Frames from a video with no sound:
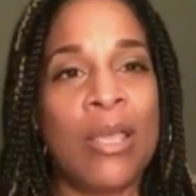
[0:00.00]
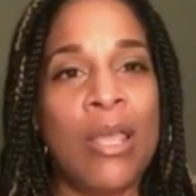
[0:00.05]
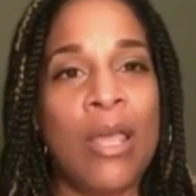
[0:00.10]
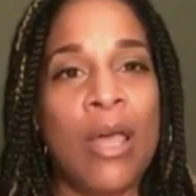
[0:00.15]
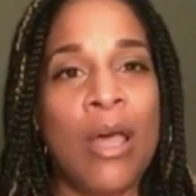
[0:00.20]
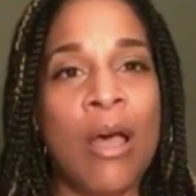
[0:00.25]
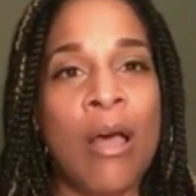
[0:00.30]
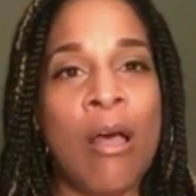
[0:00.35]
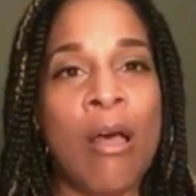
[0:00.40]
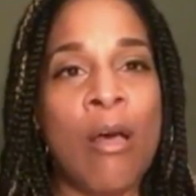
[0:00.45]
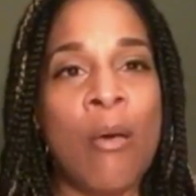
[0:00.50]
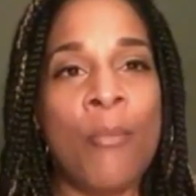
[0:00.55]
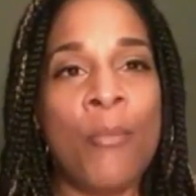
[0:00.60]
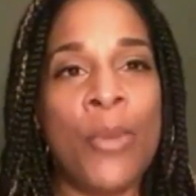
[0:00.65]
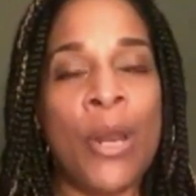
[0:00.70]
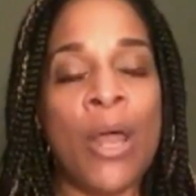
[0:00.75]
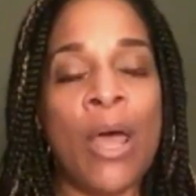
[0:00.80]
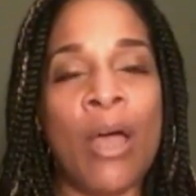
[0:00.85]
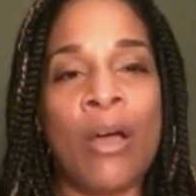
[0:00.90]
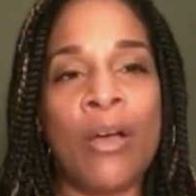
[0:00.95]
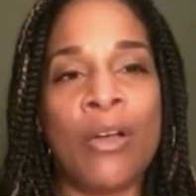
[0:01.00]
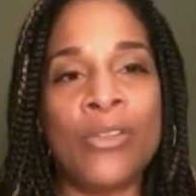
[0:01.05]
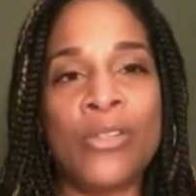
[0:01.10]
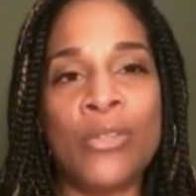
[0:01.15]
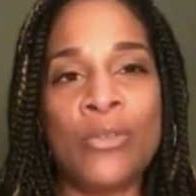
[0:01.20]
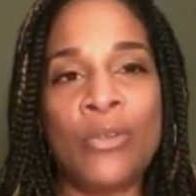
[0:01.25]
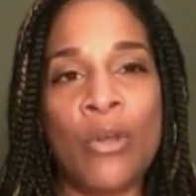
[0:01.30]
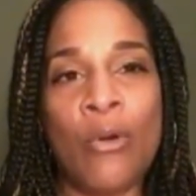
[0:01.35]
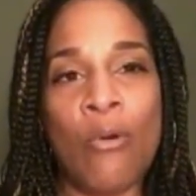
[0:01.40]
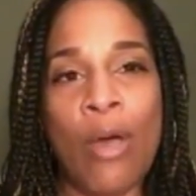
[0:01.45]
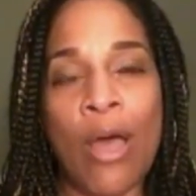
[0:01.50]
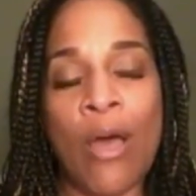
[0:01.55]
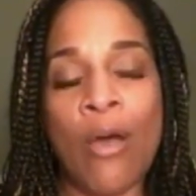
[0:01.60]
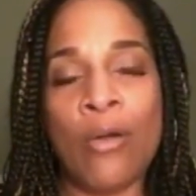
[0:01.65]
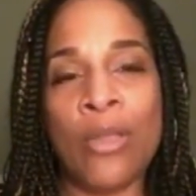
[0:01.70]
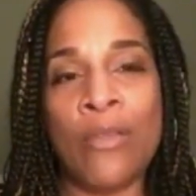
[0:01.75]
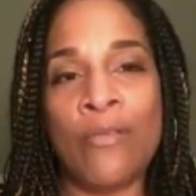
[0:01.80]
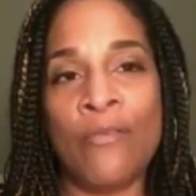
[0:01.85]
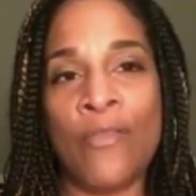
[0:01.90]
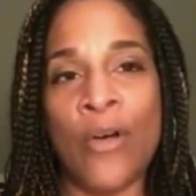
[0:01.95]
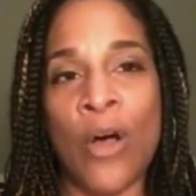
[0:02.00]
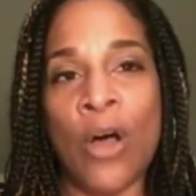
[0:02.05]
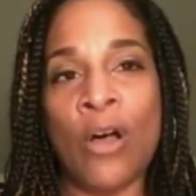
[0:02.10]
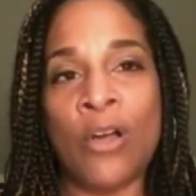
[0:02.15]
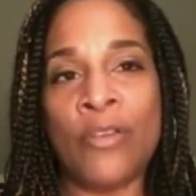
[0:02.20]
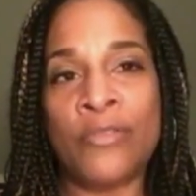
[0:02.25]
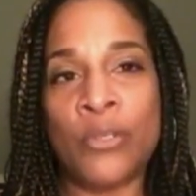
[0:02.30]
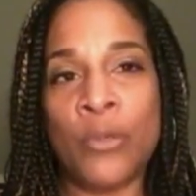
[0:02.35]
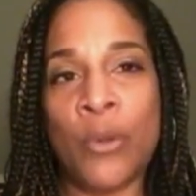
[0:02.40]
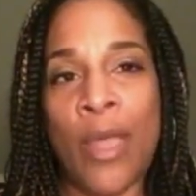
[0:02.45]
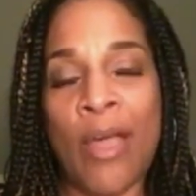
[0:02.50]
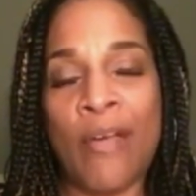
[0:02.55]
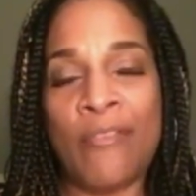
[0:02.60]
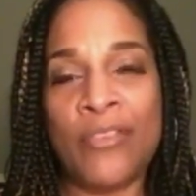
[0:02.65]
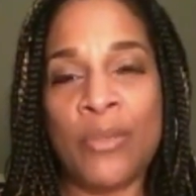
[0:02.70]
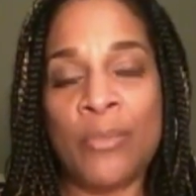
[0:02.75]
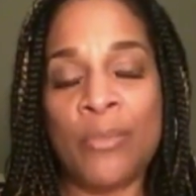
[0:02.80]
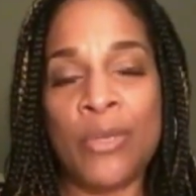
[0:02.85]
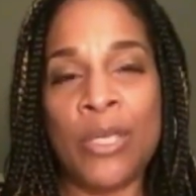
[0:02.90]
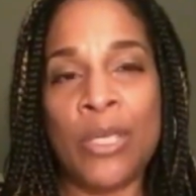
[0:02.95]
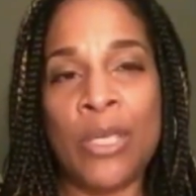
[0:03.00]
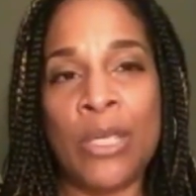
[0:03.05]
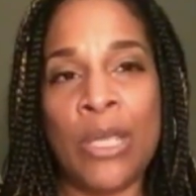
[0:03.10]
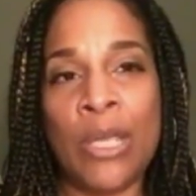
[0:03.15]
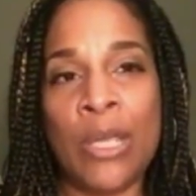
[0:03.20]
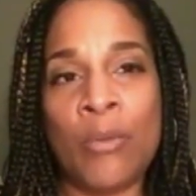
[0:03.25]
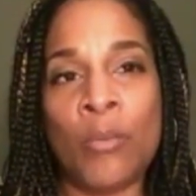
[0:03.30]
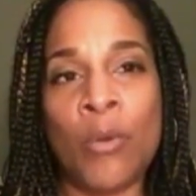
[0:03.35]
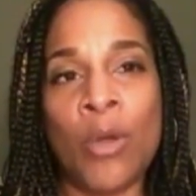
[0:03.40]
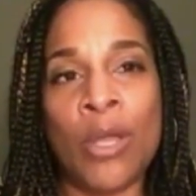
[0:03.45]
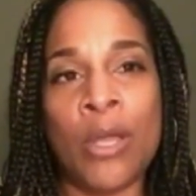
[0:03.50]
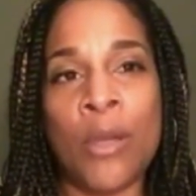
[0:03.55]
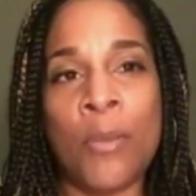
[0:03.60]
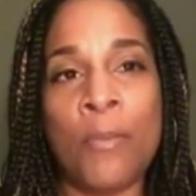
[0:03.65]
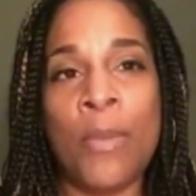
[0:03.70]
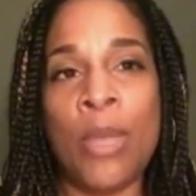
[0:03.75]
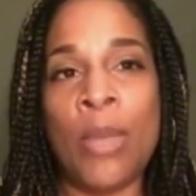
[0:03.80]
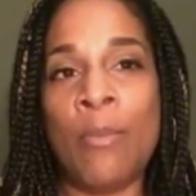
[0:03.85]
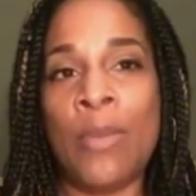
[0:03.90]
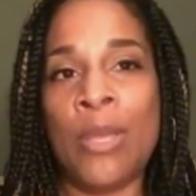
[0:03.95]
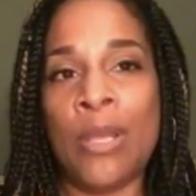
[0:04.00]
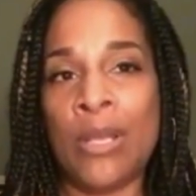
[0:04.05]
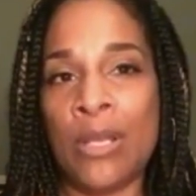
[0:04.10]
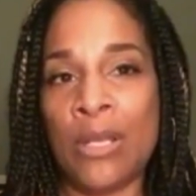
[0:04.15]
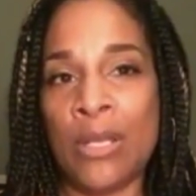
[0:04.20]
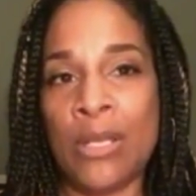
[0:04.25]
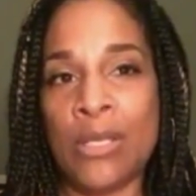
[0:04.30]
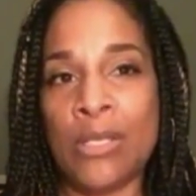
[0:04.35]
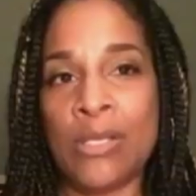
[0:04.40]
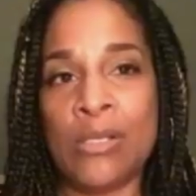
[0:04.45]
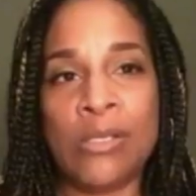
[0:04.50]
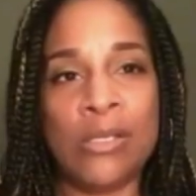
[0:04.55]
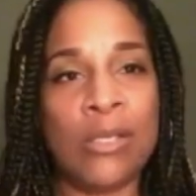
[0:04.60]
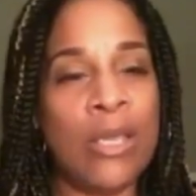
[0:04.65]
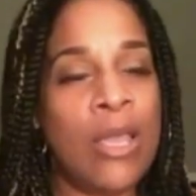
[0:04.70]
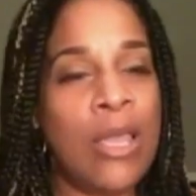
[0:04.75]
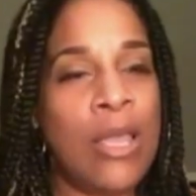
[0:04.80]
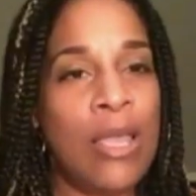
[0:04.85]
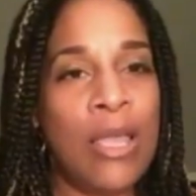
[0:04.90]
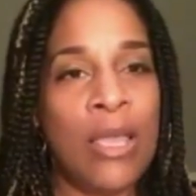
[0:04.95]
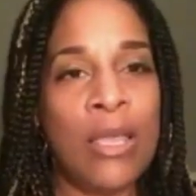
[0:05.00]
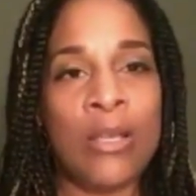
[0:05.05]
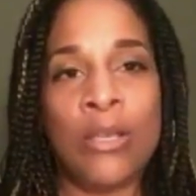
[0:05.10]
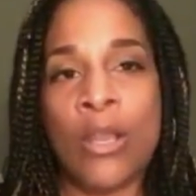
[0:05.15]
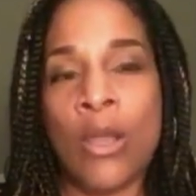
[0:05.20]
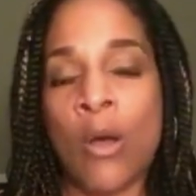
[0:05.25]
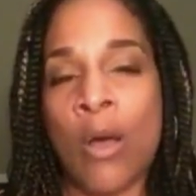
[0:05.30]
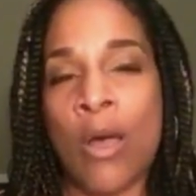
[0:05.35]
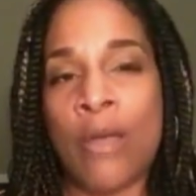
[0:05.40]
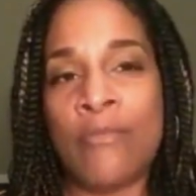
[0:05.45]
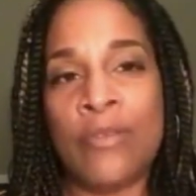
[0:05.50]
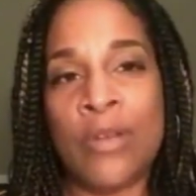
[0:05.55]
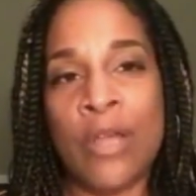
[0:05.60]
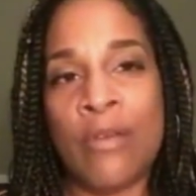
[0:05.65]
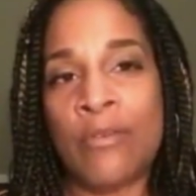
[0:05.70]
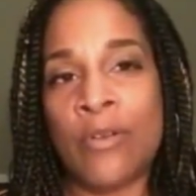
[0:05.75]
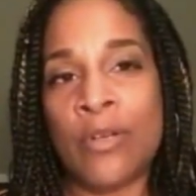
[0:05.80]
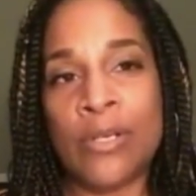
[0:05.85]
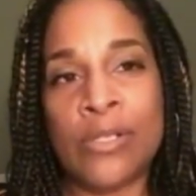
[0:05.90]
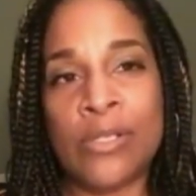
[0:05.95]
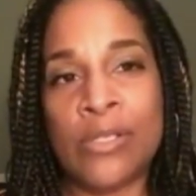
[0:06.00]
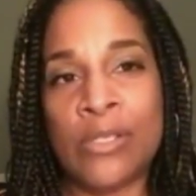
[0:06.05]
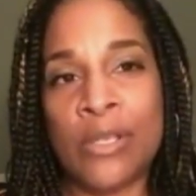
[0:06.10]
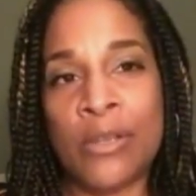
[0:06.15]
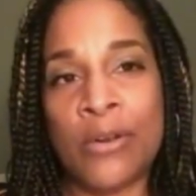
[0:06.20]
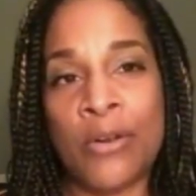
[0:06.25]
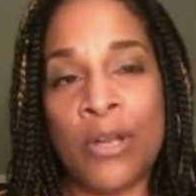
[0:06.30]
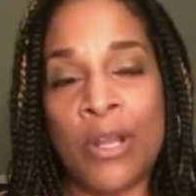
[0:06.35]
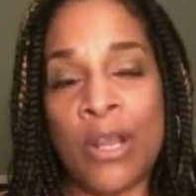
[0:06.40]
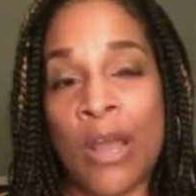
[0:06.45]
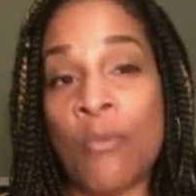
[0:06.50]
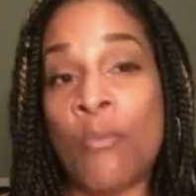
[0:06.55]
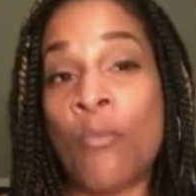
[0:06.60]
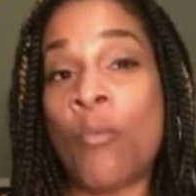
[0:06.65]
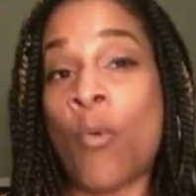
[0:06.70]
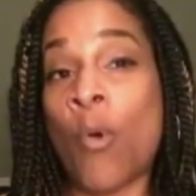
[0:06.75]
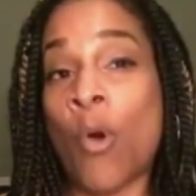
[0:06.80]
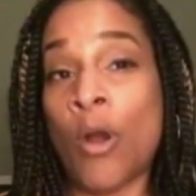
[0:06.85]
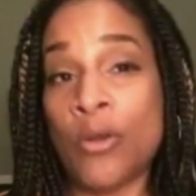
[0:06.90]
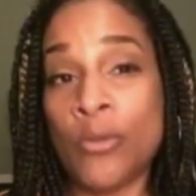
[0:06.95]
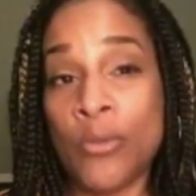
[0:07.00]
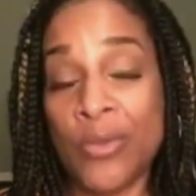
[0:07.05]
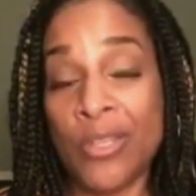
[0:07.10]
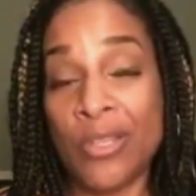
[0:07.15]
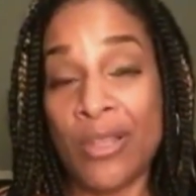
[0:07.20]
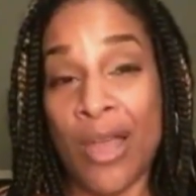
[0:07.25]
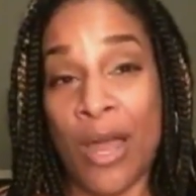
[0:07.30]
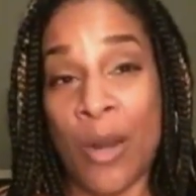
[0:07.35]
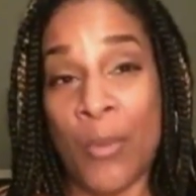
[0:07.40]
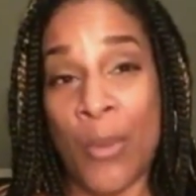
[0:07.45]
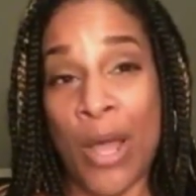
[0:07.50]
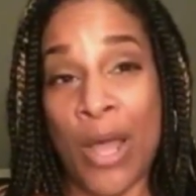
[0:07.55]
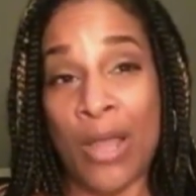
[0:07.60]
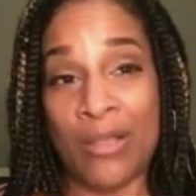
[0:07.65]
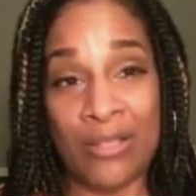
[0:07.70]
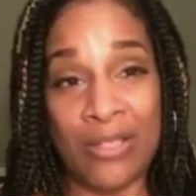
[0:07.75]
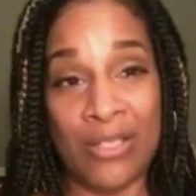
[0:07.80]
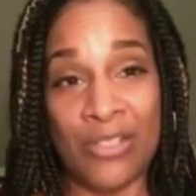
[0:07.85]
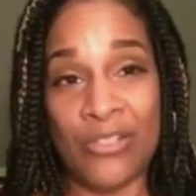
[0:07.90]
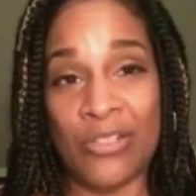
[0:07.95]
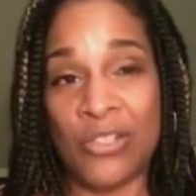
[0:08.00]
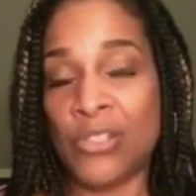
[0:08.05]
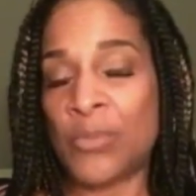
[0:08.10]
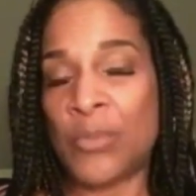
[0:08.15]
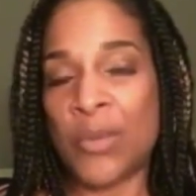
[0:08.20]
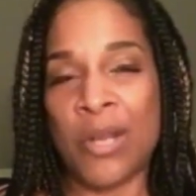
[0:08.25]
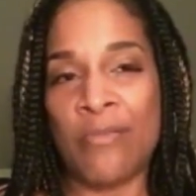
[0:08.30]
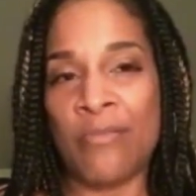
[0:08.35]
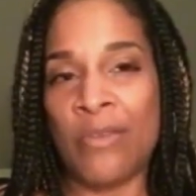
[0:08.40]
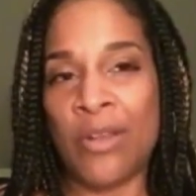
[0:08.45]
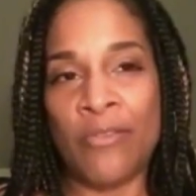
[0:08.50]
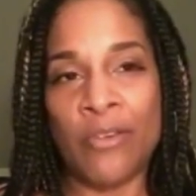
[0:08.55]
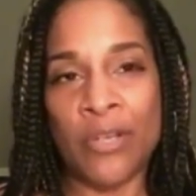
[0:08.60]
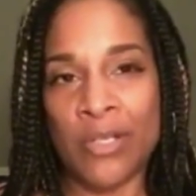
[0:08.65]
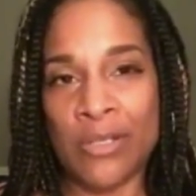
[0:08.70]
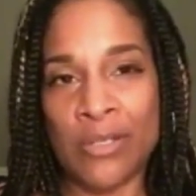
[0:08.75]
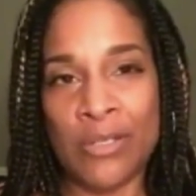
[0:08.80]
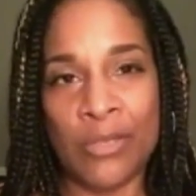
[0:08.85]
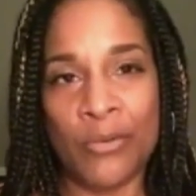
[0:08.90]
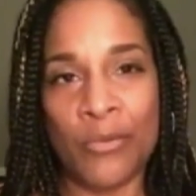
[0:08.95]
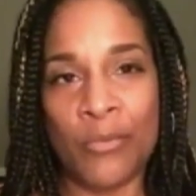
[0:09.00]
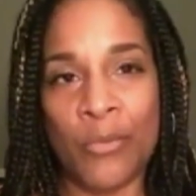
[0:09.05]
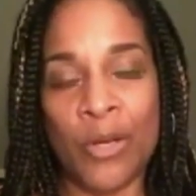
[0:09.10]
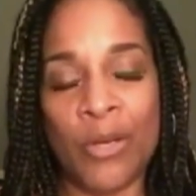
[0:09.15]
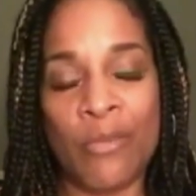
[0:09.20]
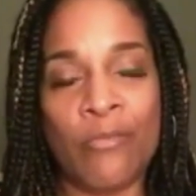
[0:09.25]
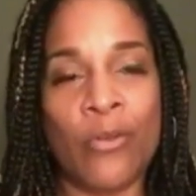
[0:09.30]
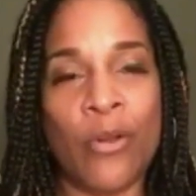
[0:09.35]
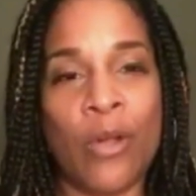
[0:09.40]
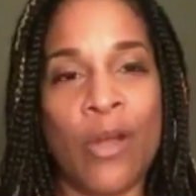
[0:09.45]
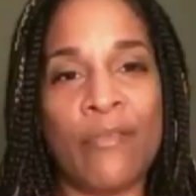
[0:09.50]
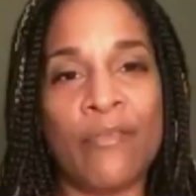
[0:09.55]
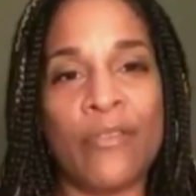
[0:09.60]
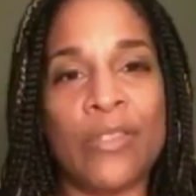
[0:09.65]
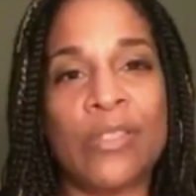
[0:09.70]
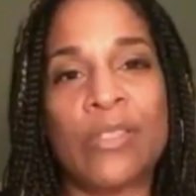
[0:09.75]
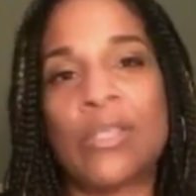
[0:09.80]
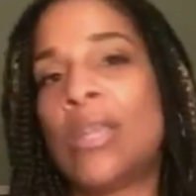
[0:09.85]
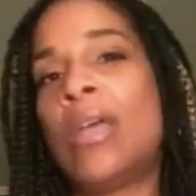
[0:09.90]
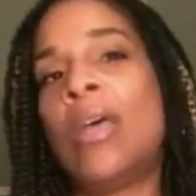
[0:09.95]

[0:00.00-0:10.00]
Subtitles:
But I also know how involved you have to be and what commitment it is. And no, I've never considered it. I worked with a lot of politicians, but I've never considered running for office.